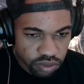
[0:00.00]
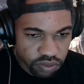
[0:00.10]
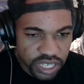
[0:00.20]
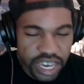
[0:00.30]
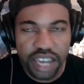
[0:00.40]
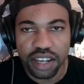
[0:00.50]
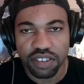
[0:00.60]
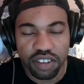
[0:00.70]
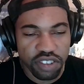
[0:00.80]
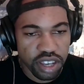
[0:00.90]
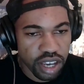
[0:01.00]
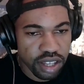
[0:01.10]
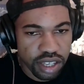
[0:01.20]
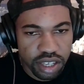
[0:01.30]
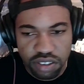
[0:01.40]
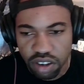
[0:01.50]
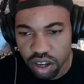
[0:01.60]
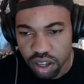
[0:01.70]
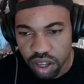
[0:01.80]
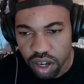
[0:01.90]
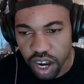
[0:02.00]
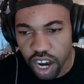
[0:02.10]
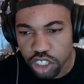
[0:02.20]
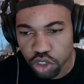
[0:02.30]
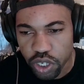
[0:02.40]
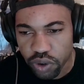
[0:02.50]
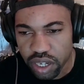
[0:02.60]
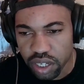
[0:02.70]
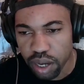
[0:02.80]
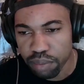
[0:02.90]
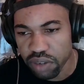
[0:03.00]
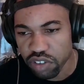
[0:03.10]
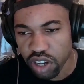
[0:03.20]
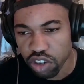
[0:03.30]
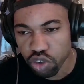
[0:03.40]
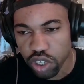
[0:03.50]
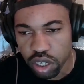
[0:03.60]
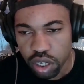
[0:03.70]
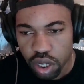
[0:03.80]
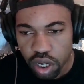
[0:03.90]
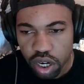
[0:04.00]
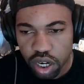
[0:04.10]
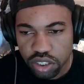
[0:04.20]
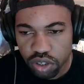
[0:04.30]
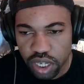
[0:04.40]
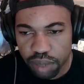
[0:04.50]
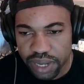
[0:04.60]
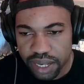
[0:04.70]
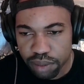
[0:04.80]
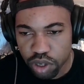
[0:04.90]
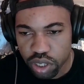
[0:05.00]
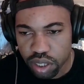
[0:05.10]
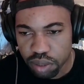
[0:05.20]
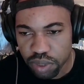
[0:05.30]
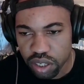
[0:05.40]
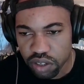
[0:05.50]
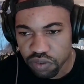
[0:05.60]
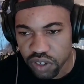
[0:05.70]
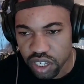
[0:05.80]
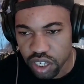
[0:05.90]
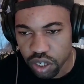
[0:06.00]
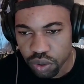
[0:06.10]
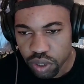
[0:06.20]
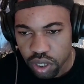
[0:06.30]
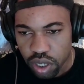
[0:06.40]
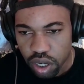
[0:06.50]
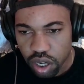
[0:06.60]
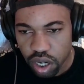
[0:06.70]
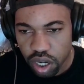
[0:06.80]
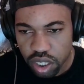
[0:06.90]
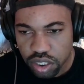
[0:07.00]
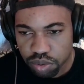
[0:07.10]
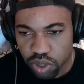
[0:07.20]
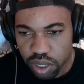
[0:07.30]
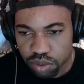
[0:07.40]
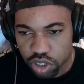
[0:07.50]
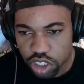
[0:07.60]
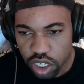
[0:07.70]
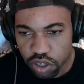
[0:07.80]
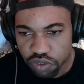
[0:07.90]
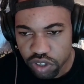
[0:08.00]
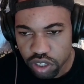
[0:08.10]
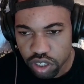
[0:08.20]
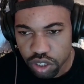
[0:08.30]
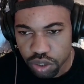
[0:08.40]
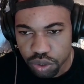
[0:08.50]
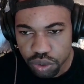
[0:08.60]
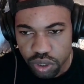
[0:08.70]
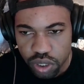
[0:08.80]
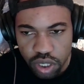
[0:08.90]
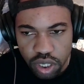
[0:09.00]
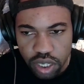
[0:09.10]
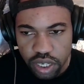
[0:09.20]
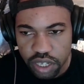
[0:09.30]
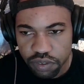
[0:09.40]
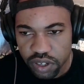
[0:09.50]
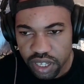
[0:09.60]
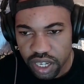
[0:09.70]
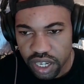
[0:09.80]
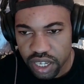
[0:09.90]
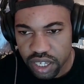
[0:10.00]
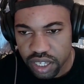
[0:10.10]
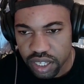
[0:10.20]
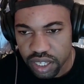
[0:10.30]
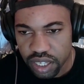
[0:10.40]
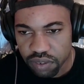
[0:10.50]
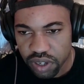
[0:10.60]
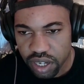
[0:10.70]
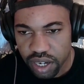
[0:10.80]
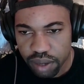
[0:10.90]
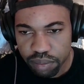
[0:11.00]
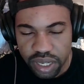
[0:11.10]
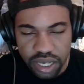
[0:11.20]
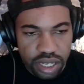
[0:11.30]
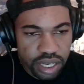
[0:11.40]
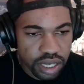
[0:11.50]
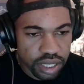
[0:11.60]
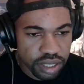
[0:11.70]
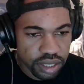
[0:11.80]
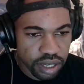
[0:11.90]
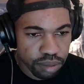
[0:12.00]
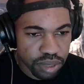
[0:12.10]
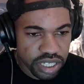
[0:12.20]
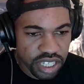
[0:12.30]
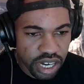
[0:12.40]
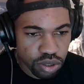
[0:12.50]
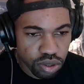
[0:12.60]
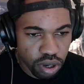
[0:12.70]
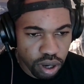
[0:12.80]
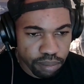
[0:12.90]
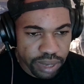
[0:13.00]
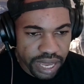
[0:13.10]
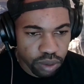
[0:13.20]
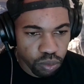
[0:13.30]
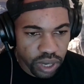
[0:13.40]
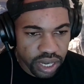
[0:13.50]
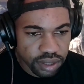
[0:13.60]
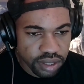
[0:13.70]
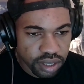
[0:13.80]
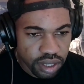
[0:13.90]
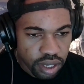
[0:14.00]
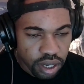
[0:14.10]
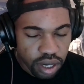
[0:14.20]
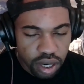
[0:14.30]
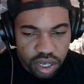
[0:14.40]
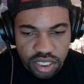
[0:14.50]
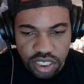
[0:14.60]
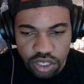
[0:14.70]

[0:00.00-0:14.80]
Vienna is a city, I think it's Austria, right? Yeah, I believe it's Austria. Let me know what you think about this video. Subscribe to the channel if you're new. Leave a like, leave a comment, and big shout out to Black White 09,